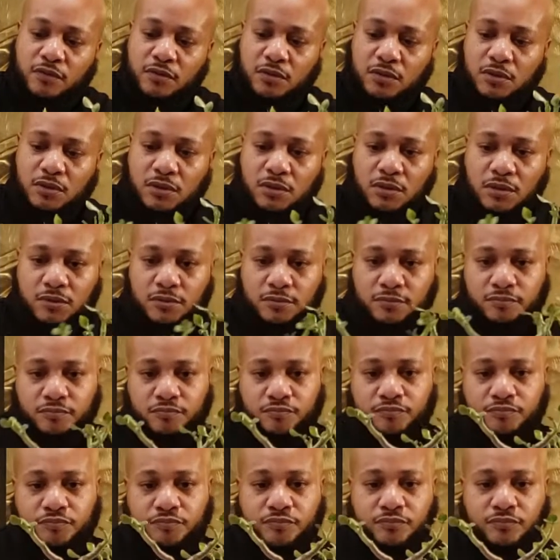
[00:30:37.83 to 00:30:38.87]

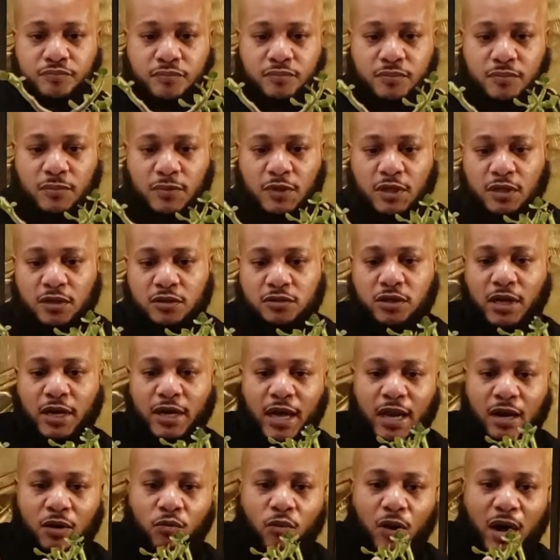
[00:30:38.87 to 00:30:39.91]
So I
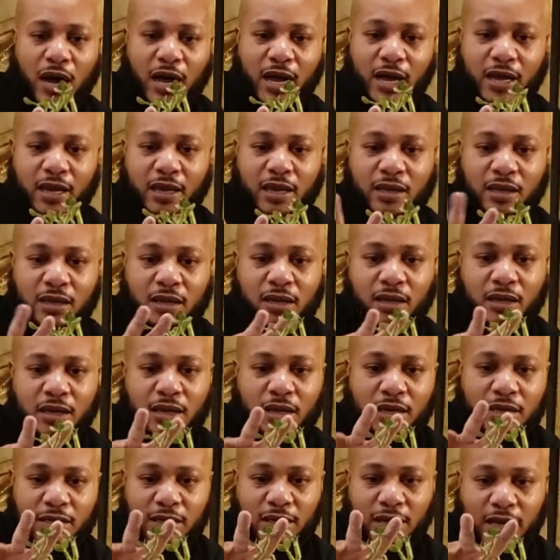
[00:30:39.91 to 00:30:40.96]
got a Y,
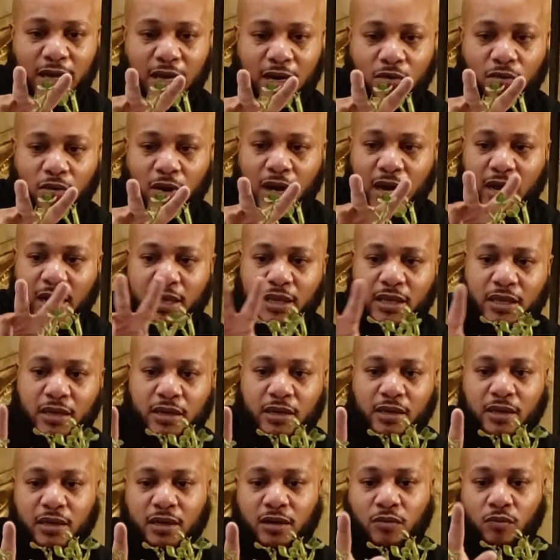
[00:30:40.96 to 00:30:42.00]
then I got a Y
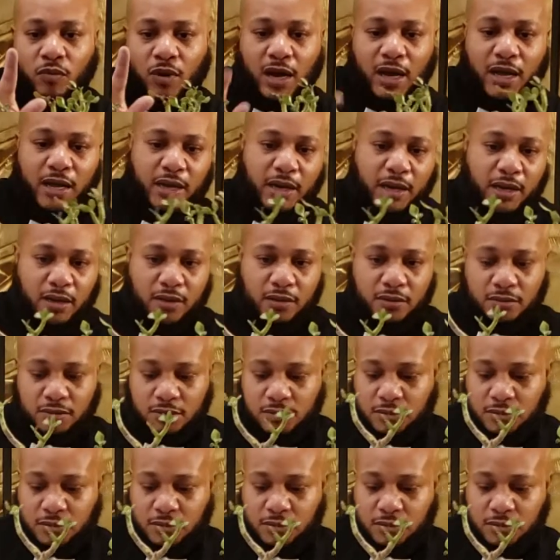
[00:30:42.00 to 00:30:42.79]
here and a Y there.